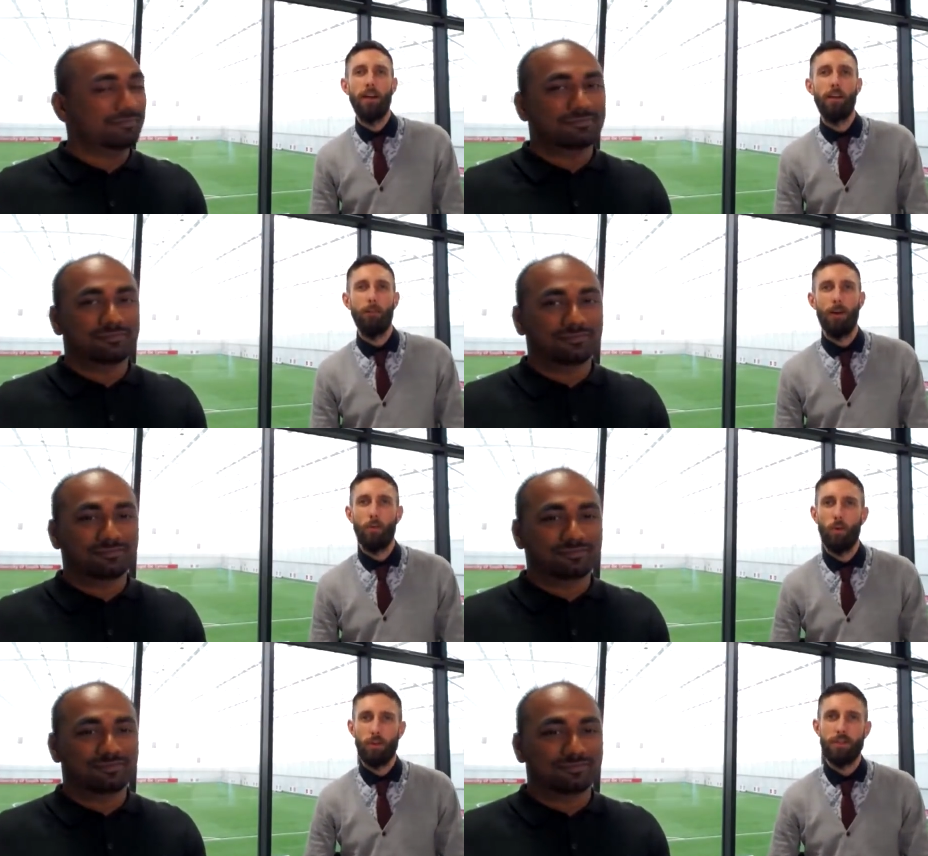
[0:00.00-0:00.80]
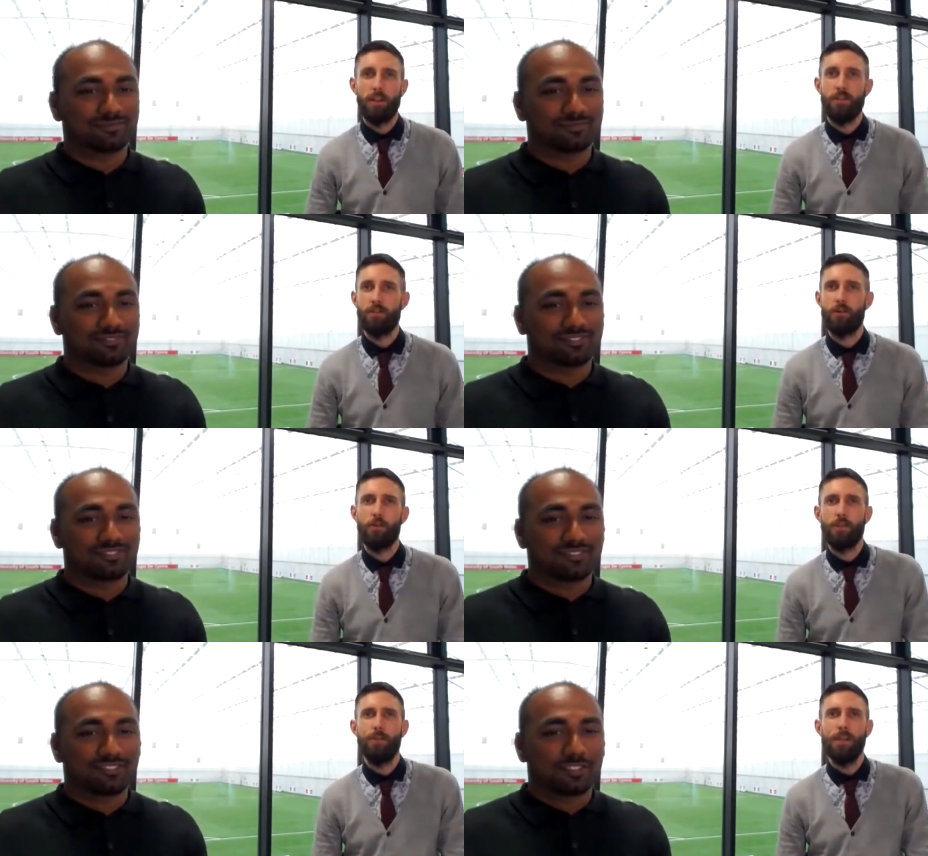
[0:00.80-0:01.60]
Speaker 1: about what the session is going
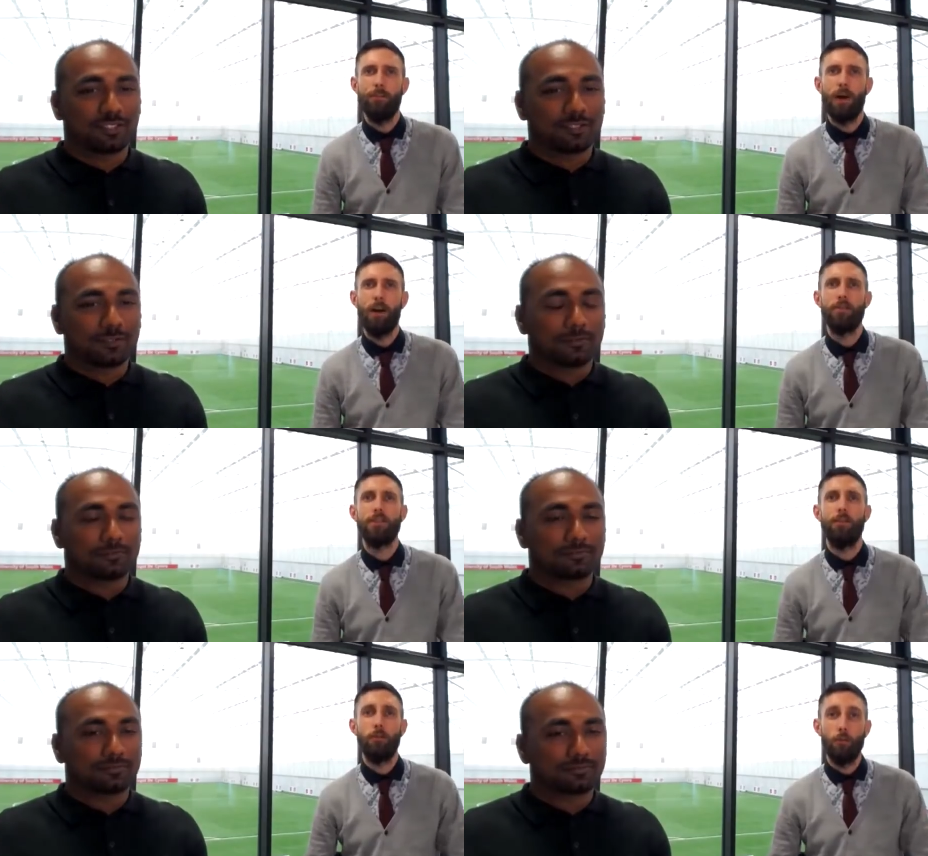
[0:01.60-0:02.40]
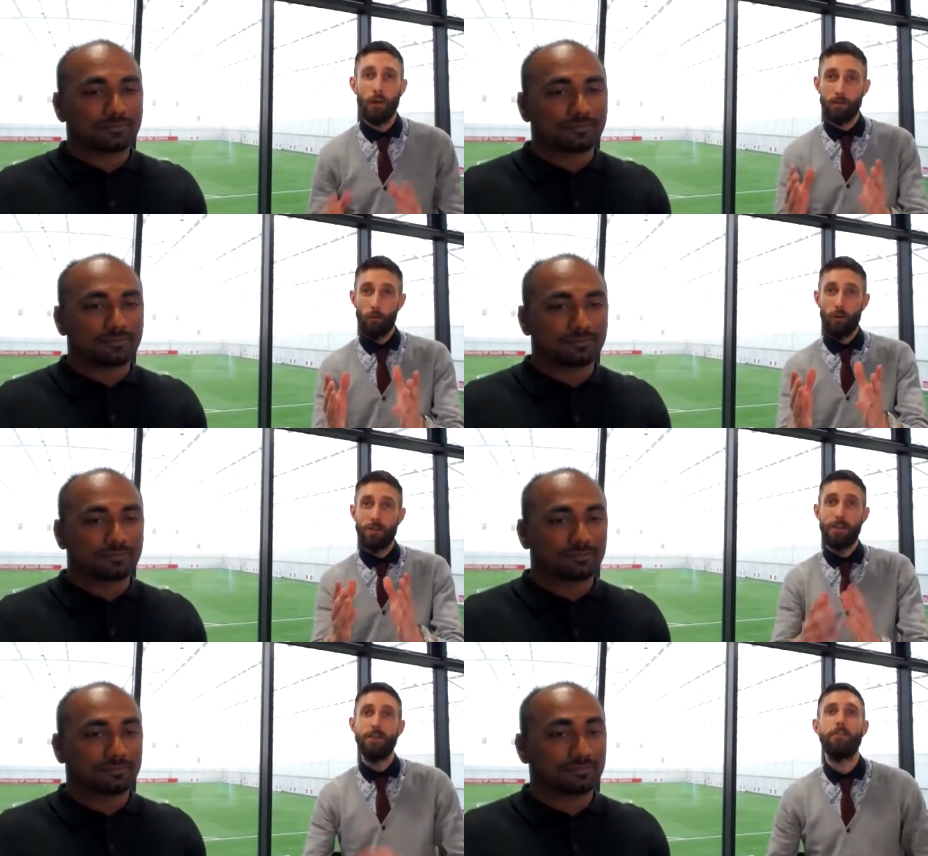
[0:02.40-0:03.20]
to be about. Some of you might have already sent
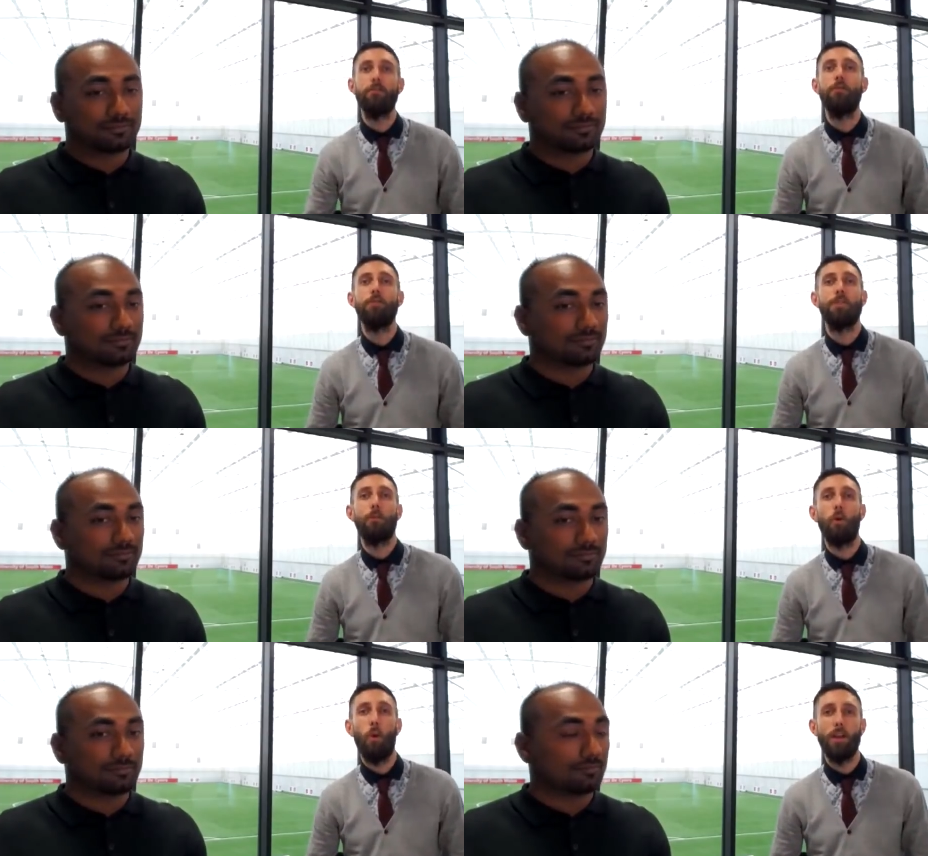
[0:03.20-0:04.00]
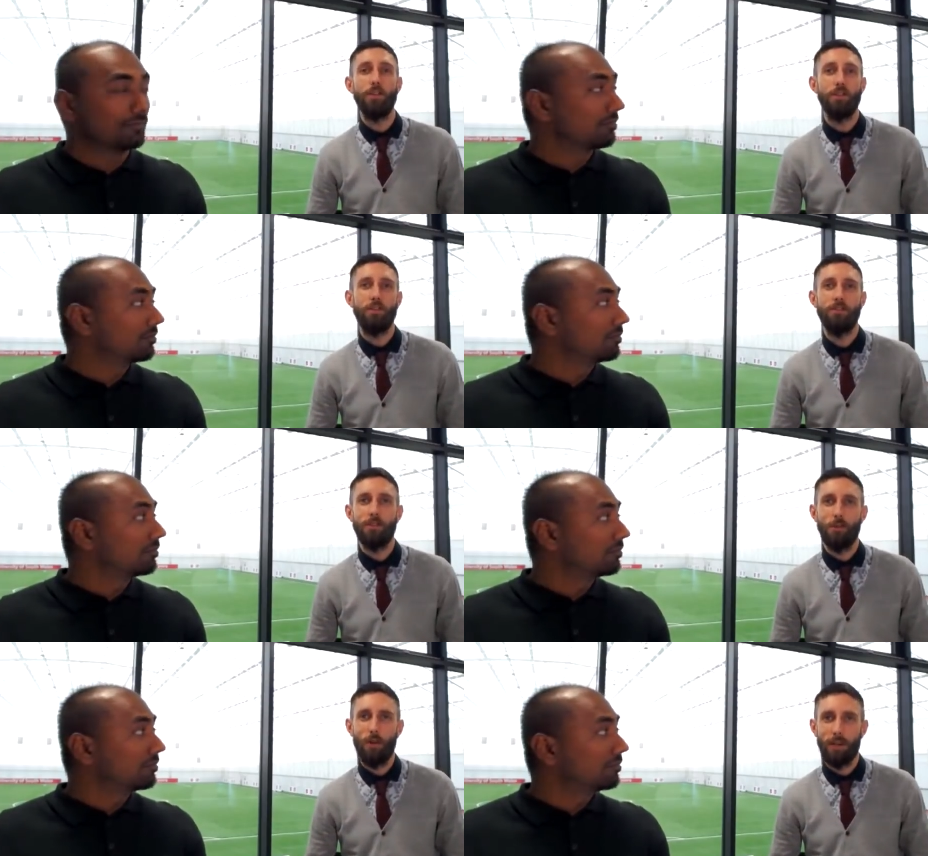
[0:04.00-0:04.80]
us through some questions that you
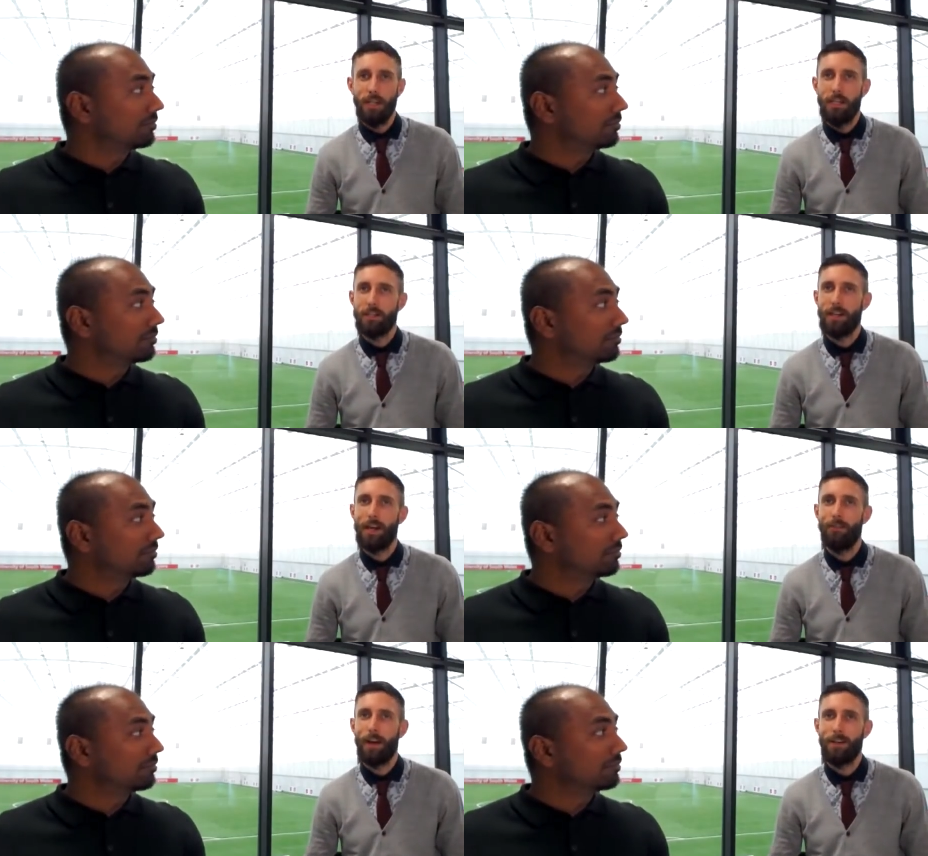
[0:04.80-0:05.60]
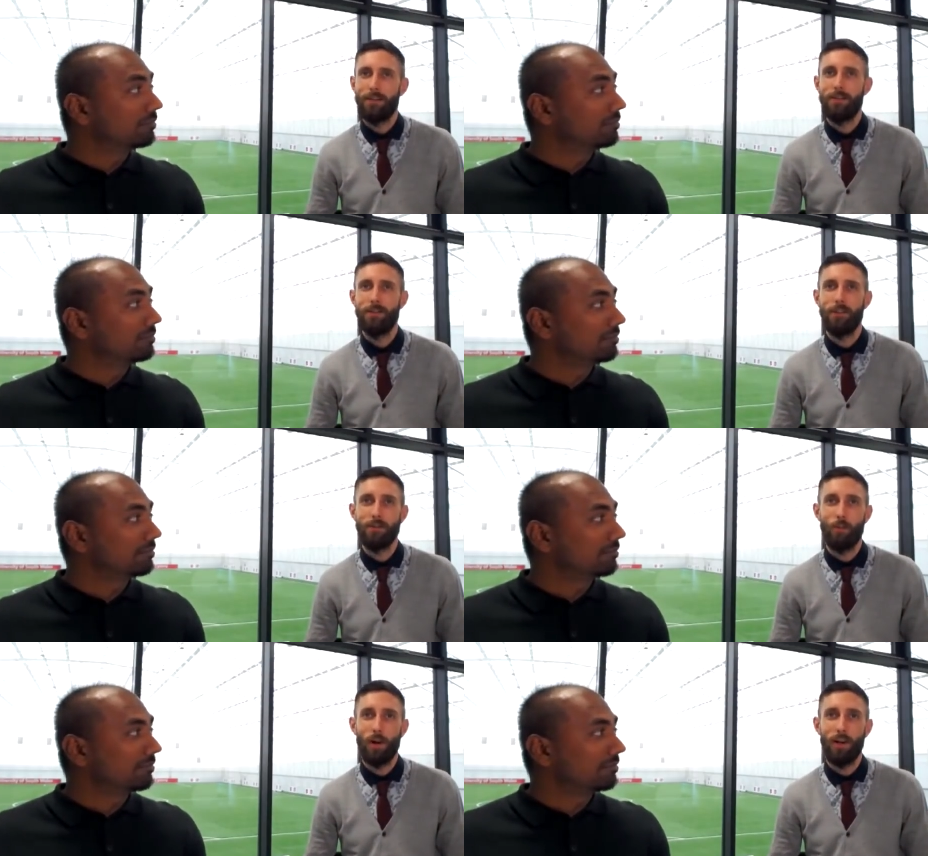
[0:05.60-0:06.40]
are eager to have answered as
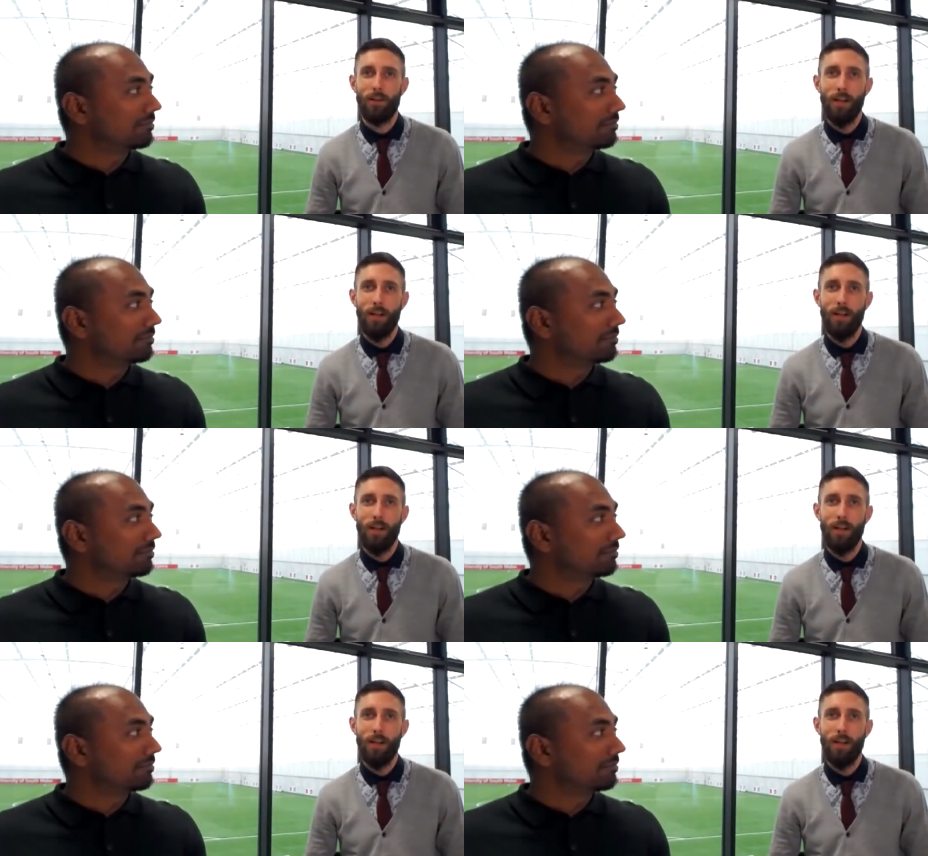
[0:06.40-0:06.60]
well.